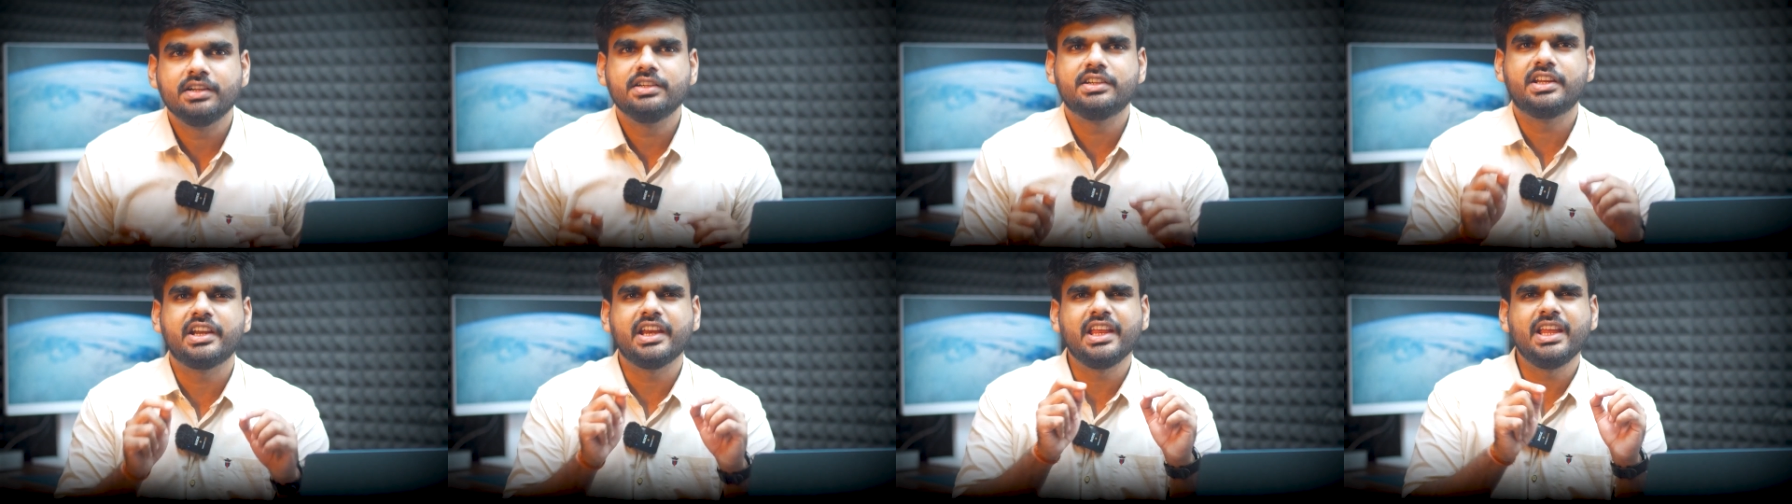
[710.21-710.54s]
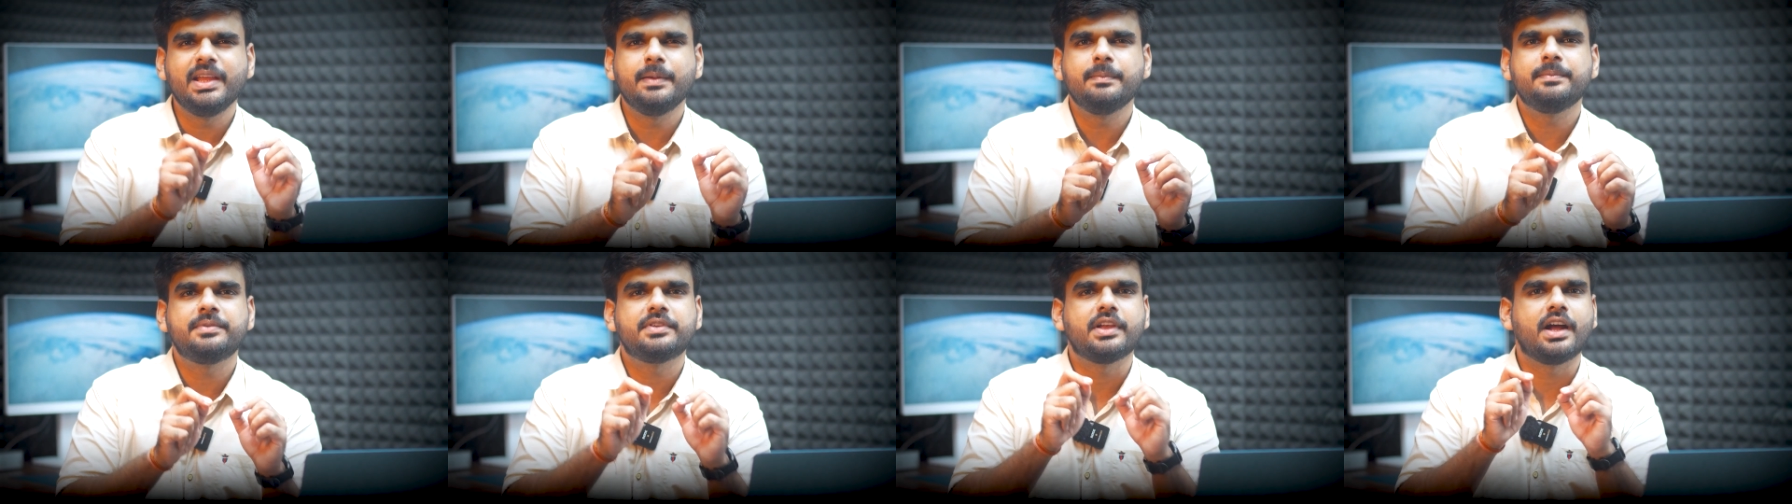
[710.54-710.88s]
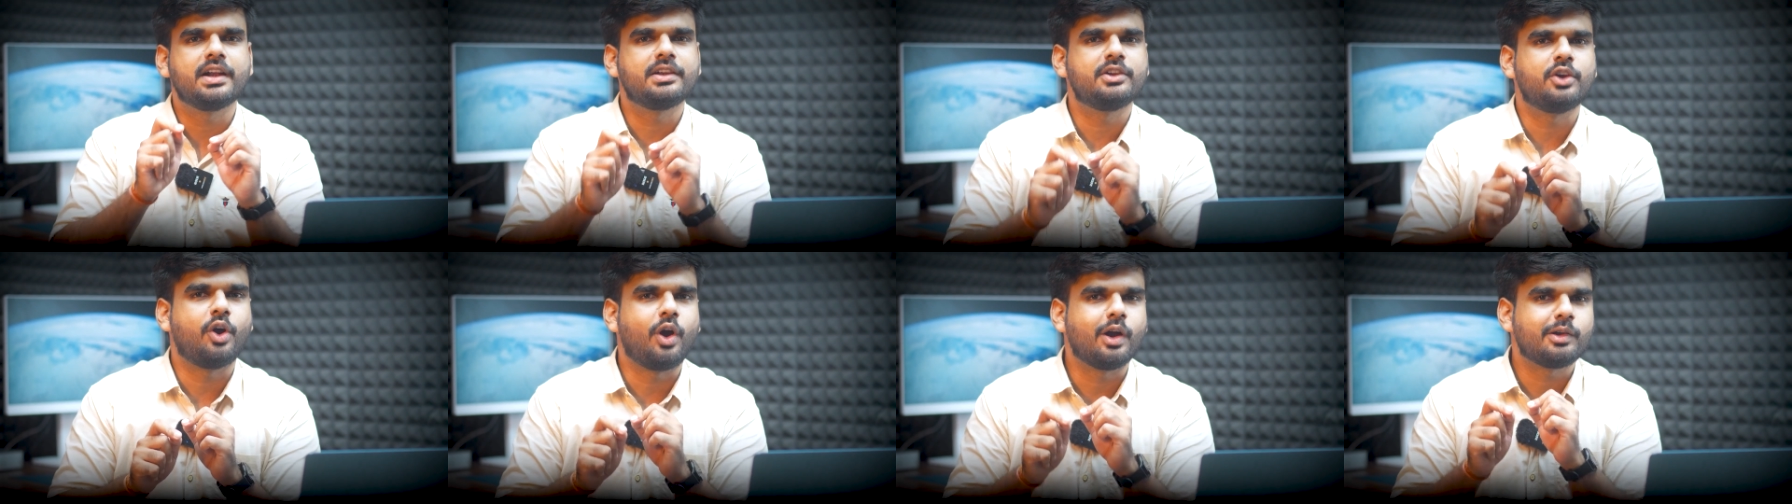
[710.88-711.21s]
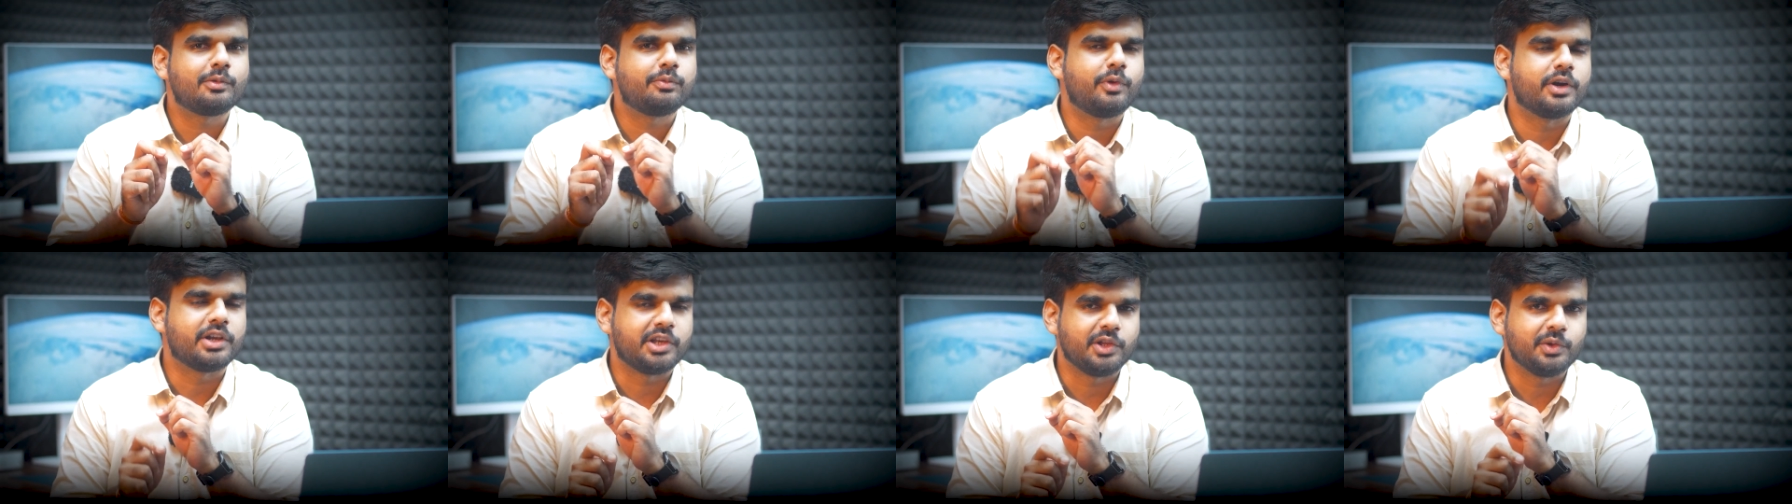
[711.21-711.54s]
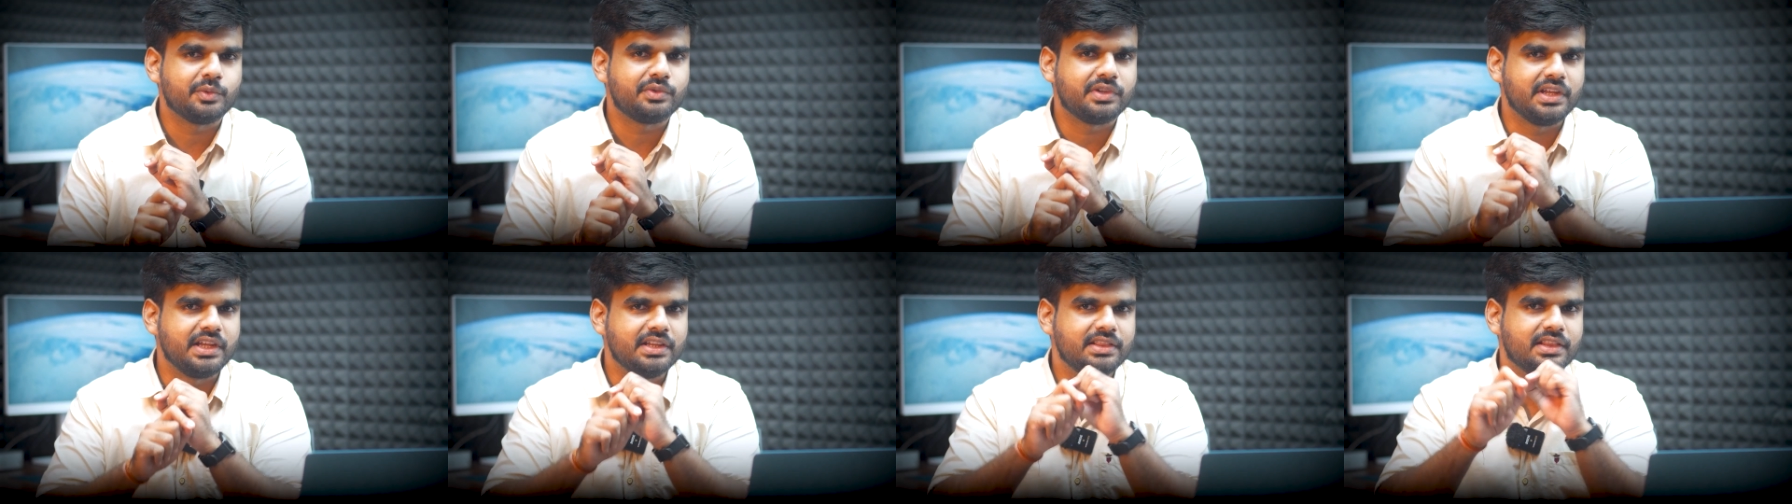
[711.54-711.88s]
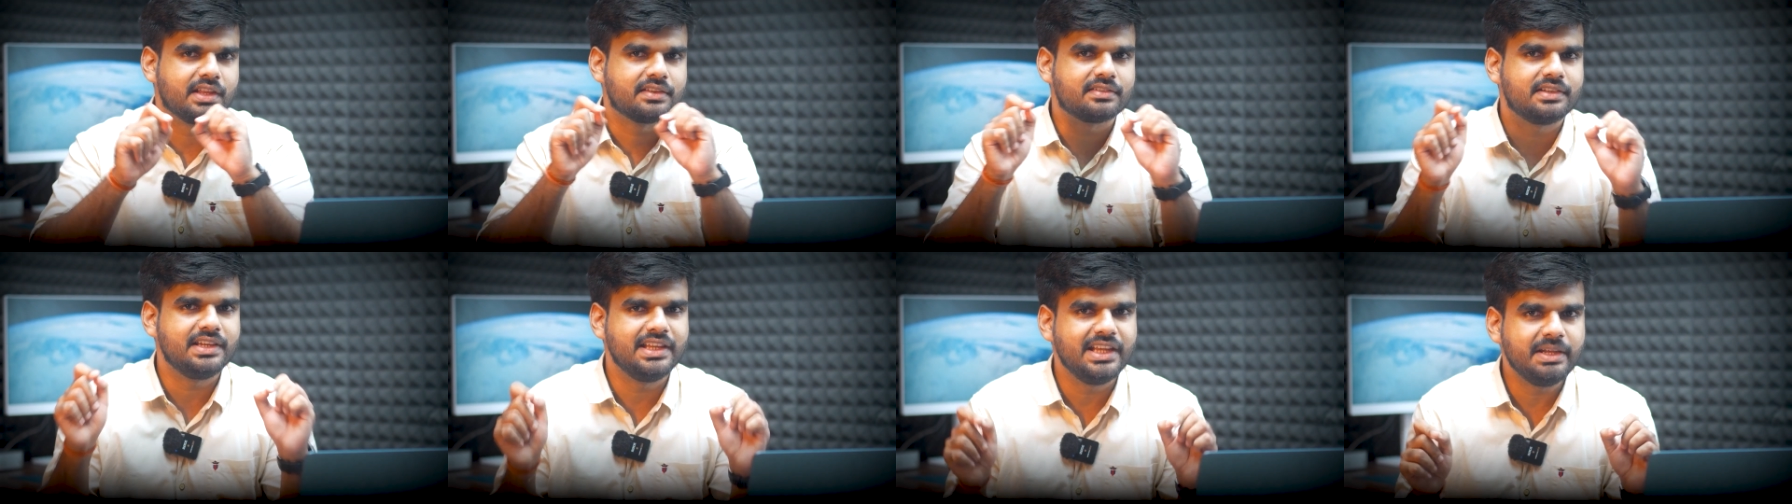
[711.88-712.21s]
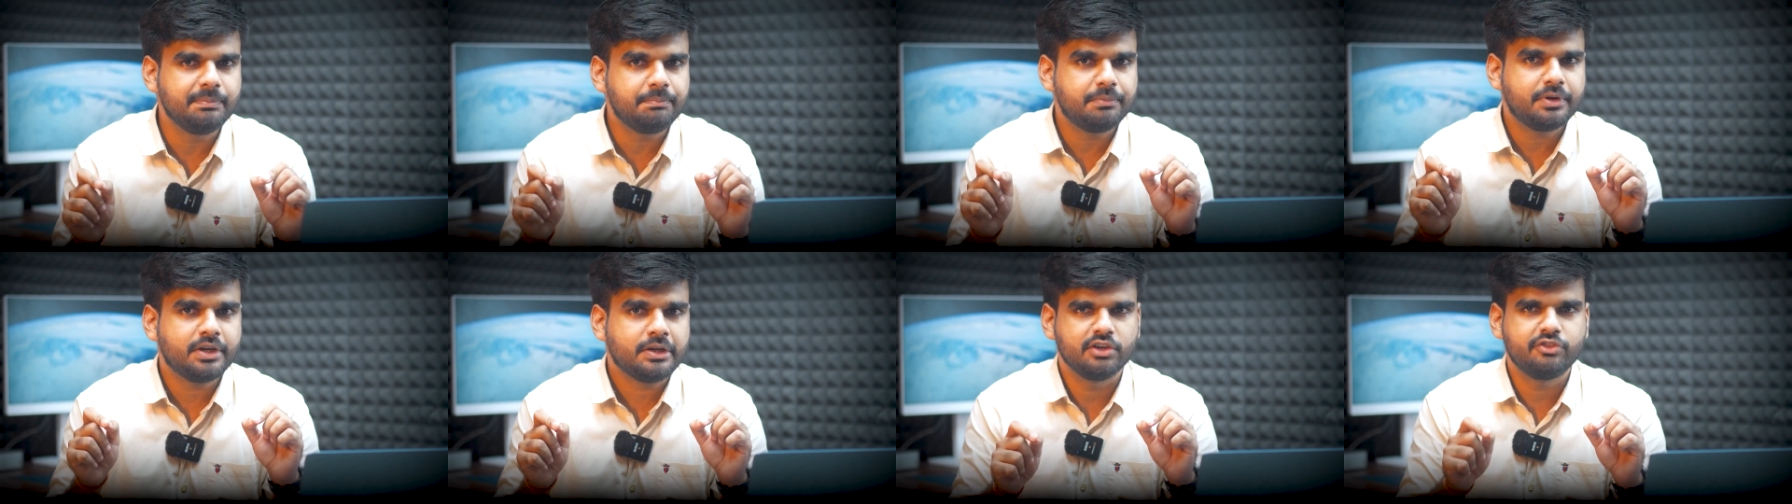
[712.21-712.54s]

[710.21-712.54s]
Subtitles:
"Dreams are not what you see in the sleep,